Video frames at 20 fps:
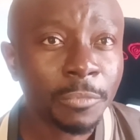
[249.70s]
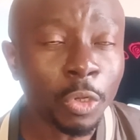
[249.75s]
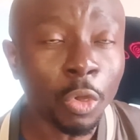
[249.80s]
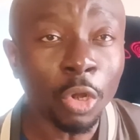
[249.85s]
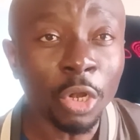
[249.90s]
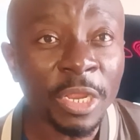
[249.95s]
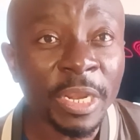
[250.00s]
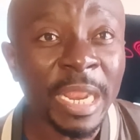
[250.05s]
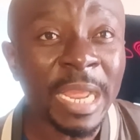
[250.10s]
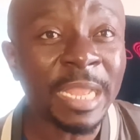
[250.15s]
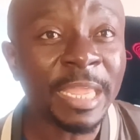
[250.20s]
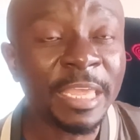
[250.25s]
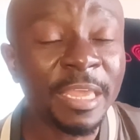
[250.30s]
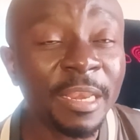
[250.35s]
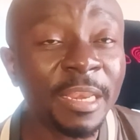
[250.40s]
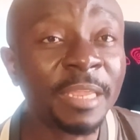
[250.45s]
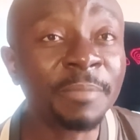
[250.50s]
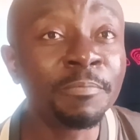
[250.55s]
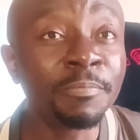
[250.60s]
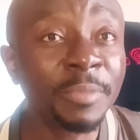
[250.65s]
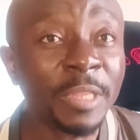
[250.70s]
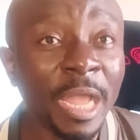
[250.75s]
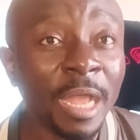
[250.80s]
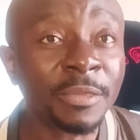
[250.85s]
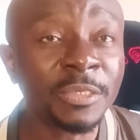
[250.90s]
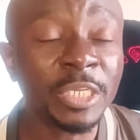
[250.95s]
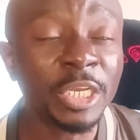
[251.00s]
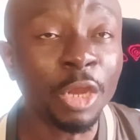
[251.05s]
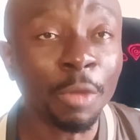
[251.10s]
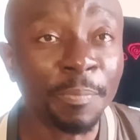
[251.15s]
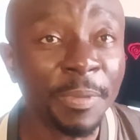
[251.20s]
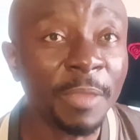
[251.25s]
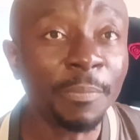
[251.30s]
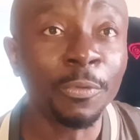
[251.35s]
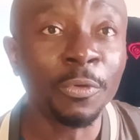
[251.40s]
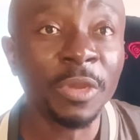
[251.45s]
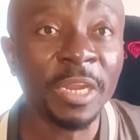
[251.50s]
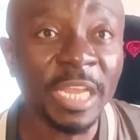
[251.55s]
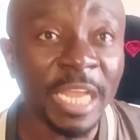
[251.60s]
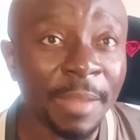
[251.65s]
Cholera killing thousands of
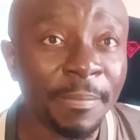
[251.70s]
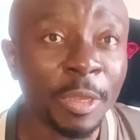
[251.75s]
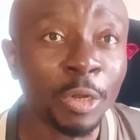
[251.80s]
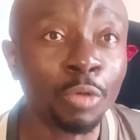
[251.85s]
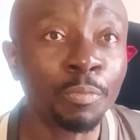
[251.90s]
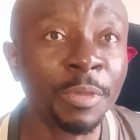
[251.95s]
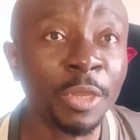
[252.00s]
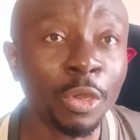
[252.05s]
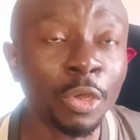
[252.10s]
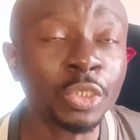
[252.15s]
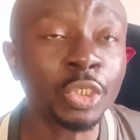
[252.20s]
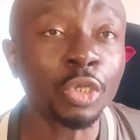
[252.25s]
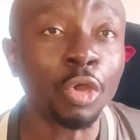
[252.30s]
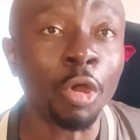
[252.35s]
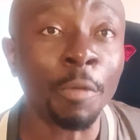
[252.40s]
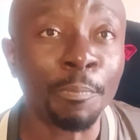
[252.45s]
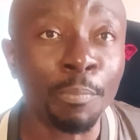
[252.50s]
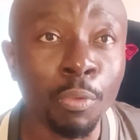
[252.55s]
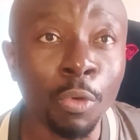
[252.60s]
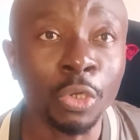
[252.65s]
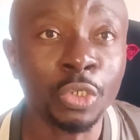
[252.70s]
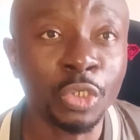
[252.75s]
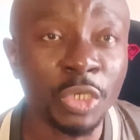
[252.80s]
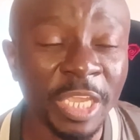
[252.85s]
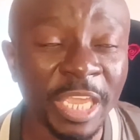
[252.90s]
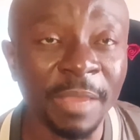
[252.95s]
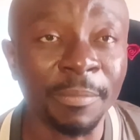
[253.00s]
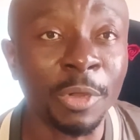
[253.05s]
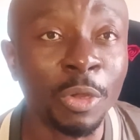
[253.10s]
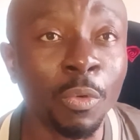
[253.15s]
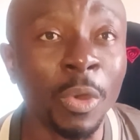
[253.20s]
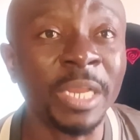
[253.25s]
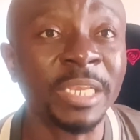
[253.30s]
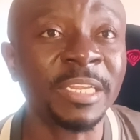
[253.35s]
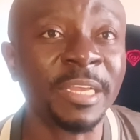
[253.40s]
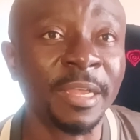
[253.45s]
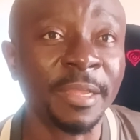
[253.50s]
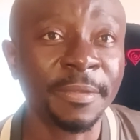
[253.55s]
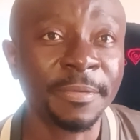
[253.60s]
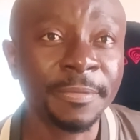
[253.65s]
people in Cameroon because of poor drinkable
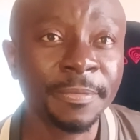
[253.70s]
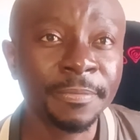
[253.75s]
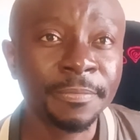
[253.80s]
water.